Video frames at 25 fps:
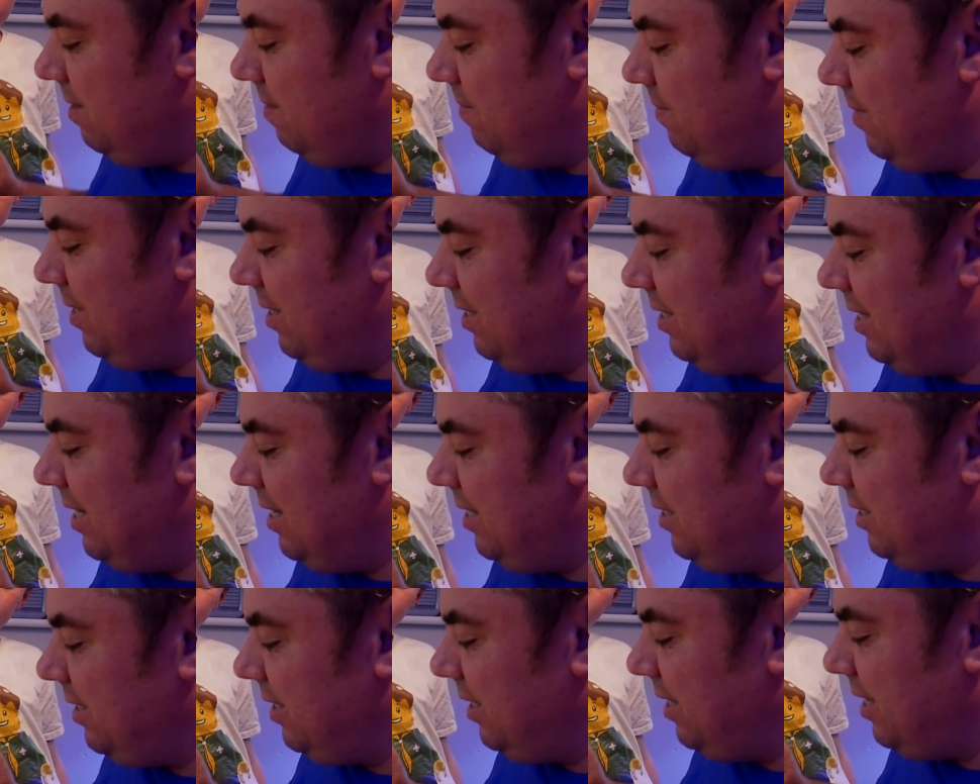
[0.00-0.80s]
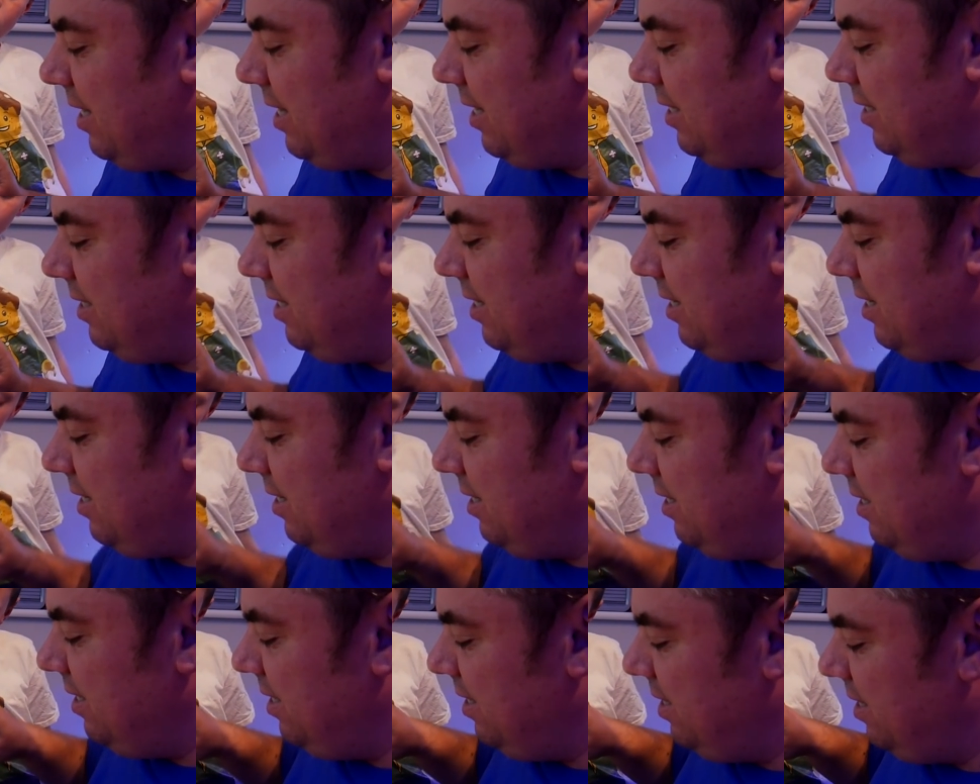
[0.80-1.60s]
But essentially, that's it.
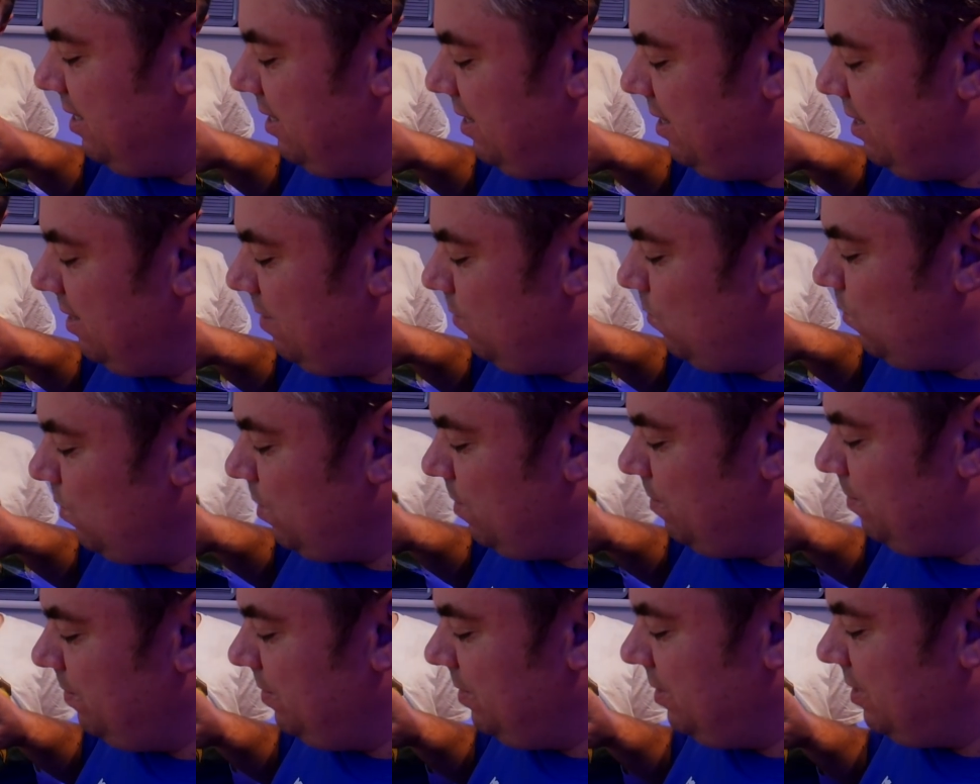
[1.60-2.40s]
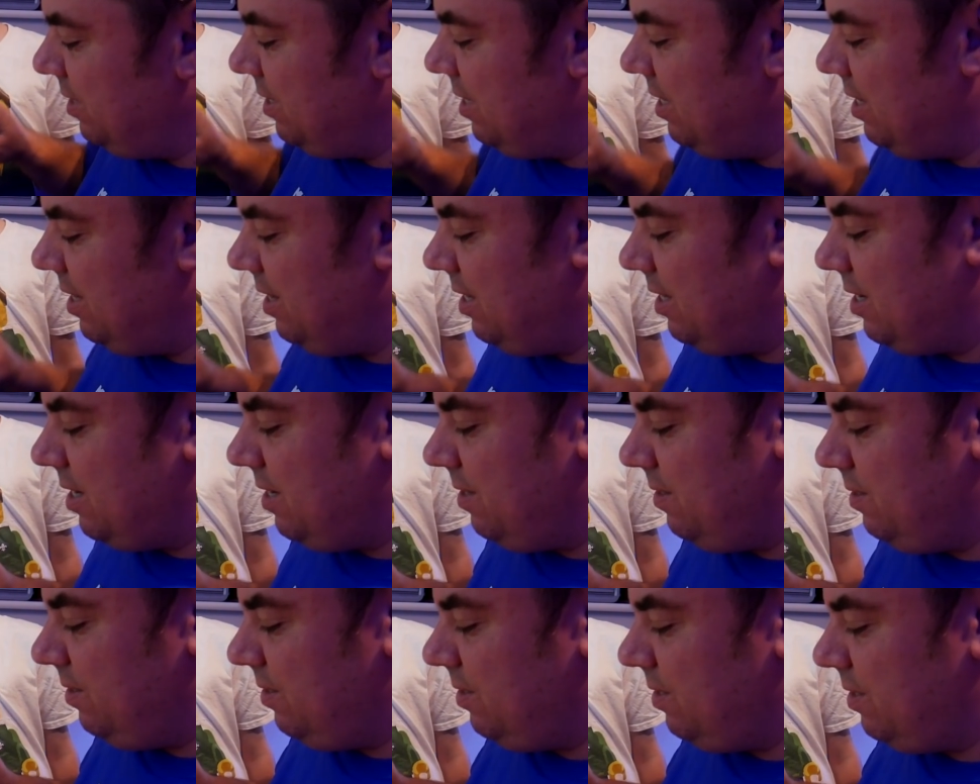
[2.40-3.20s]
The worms in the
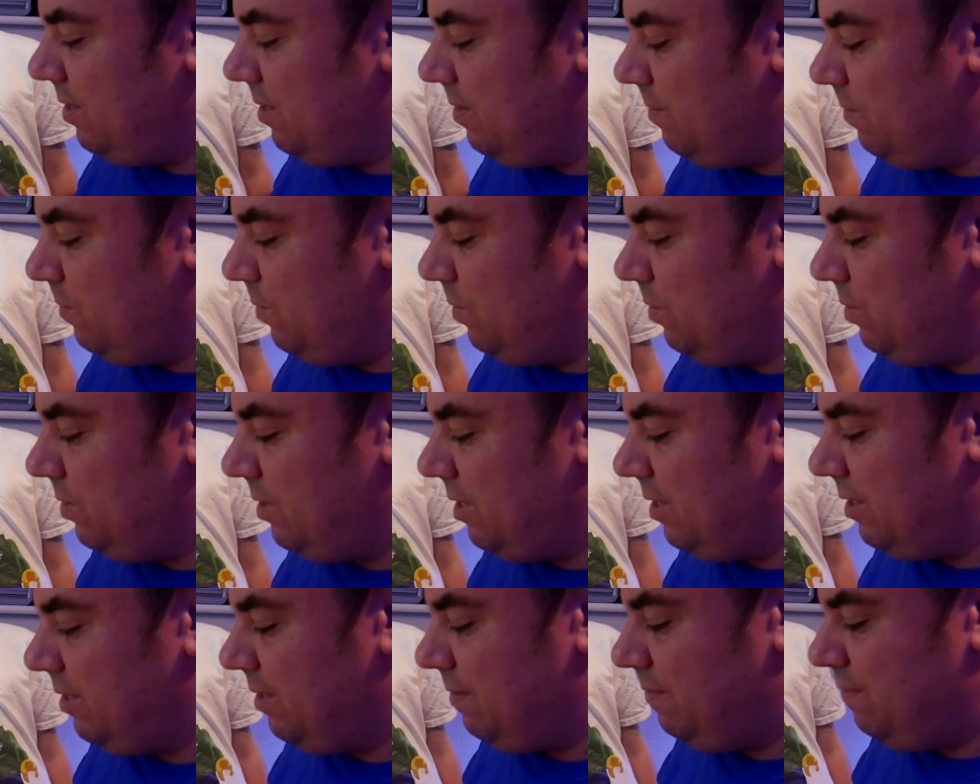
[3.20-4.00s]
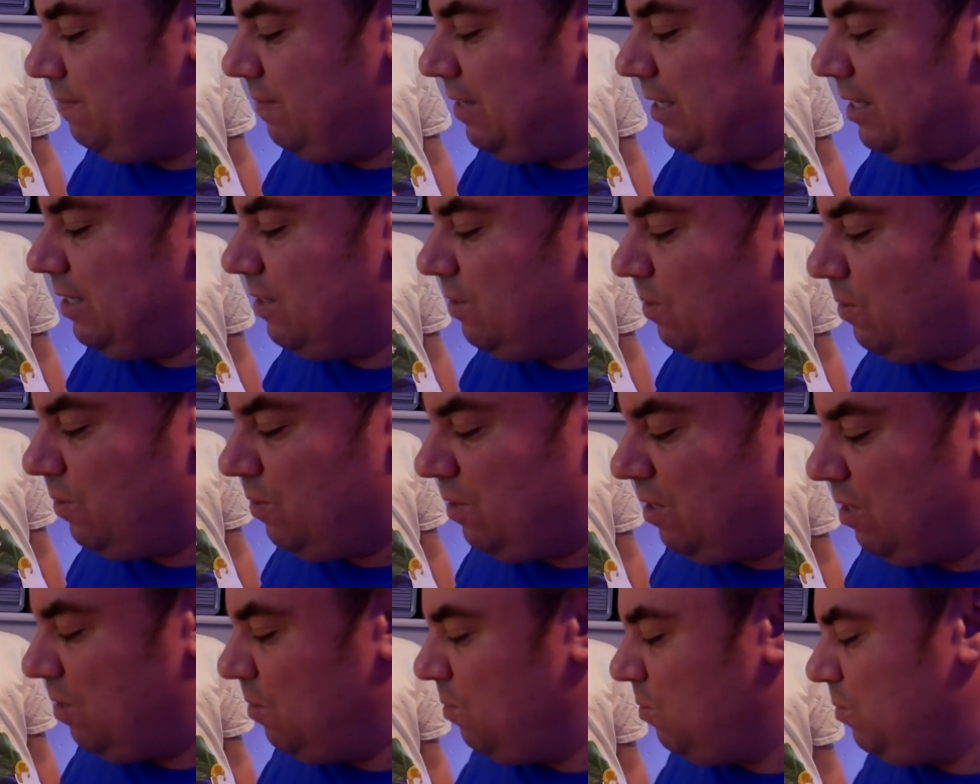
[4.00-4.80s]
culture will start to feed on
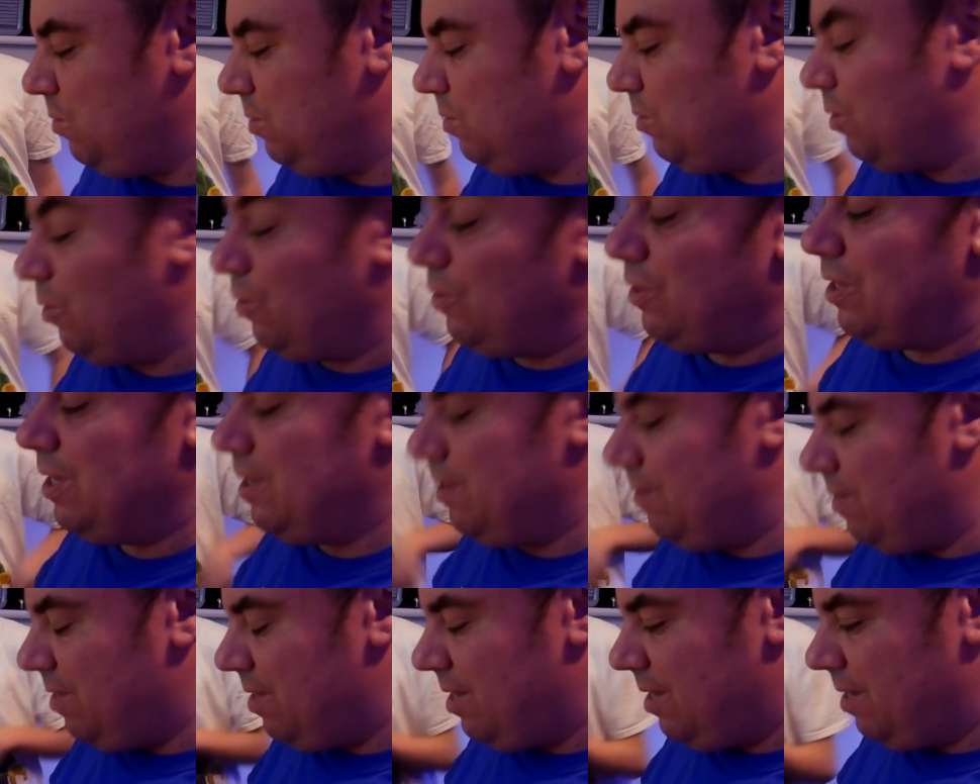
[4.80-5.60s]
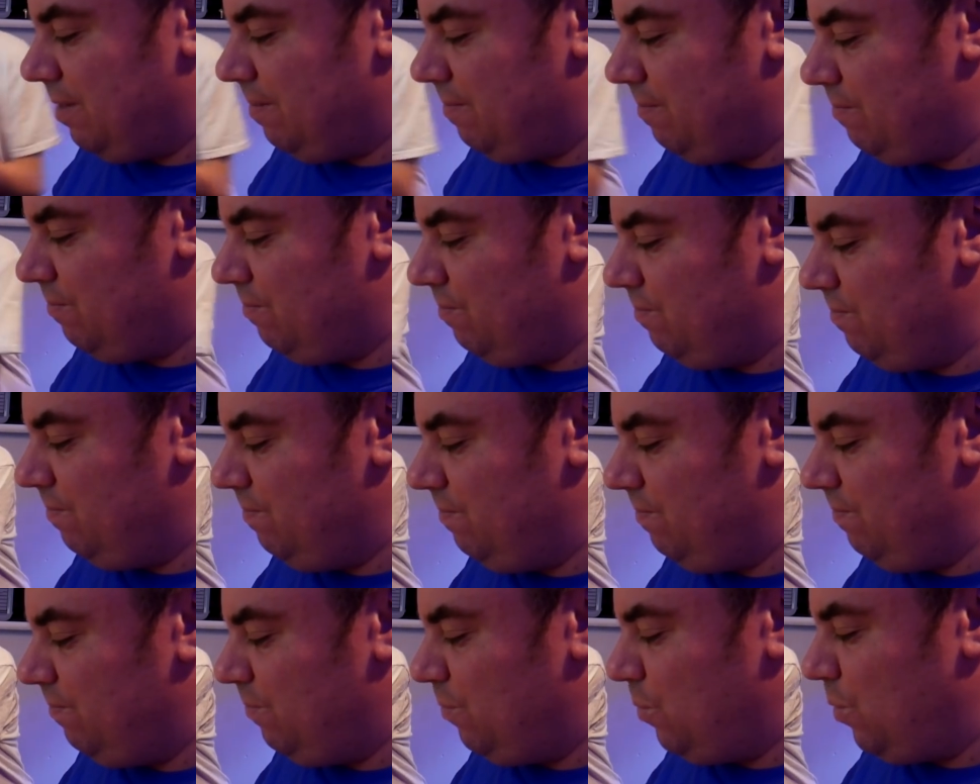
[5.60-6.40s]
the oats or the, the
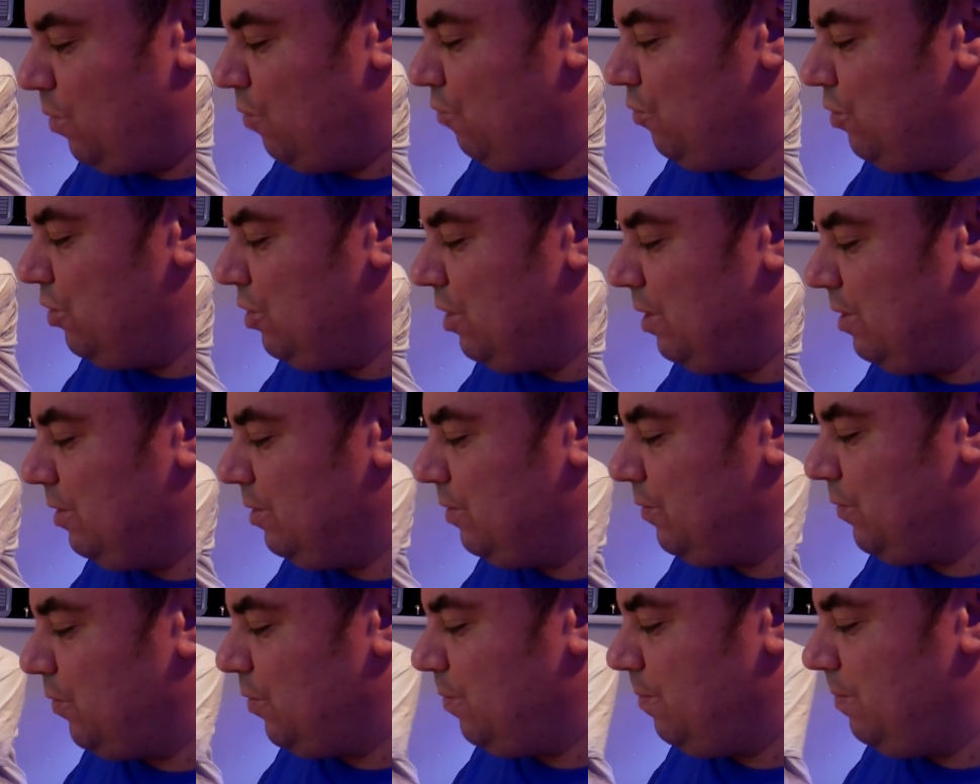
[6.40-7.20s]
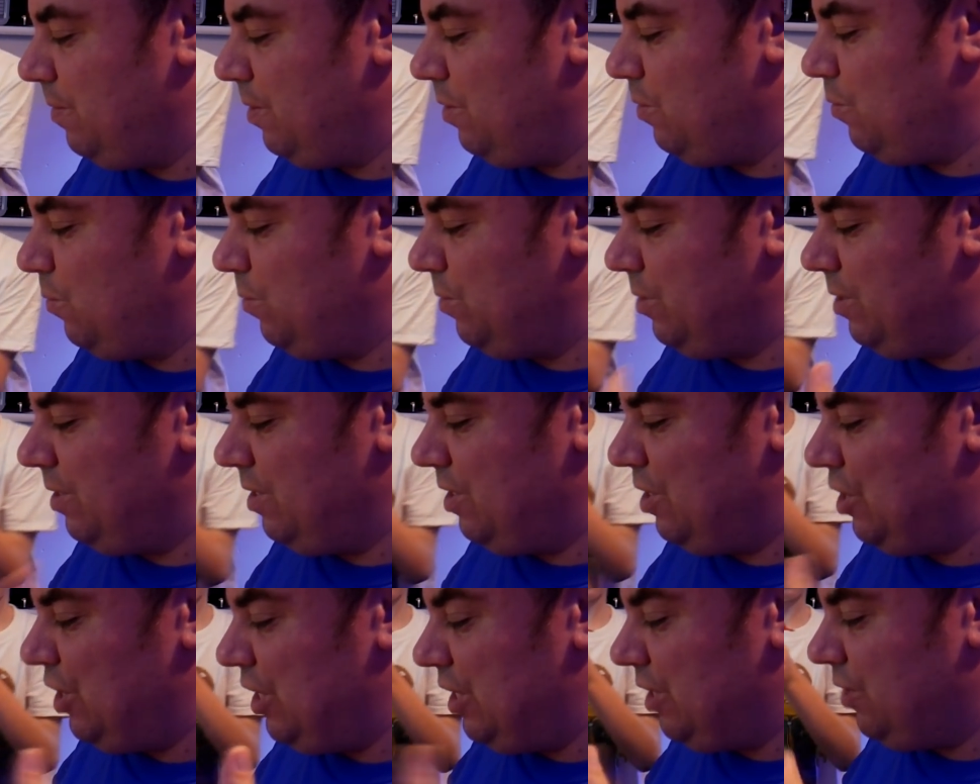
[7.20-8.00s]
what results from the oats in
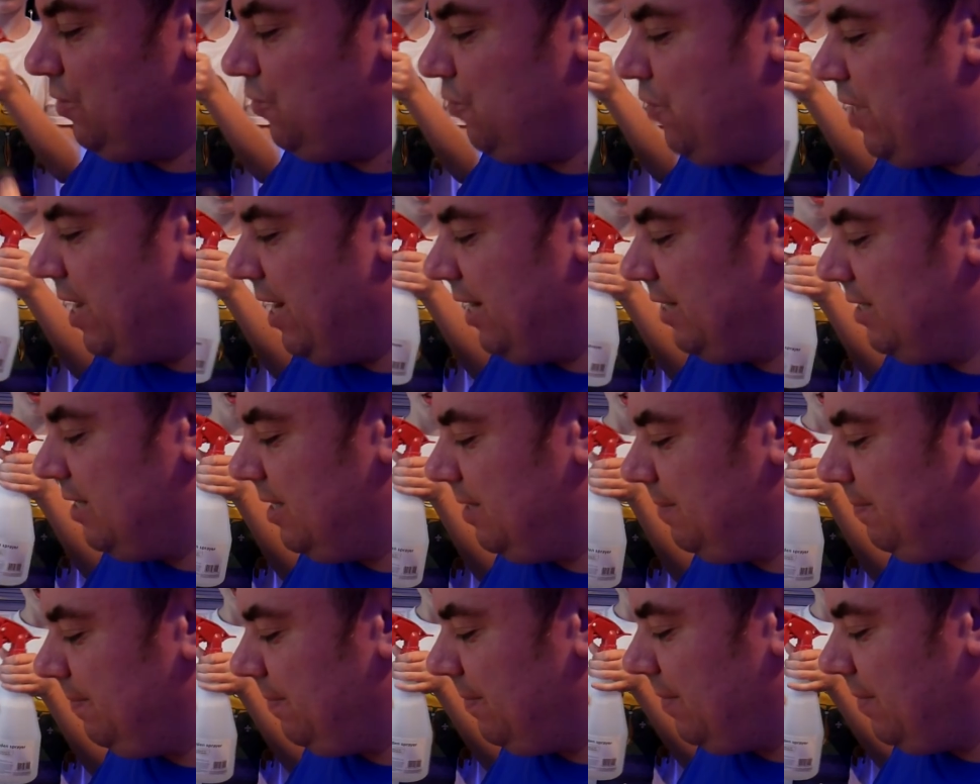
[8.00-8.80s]
the yeast reacting.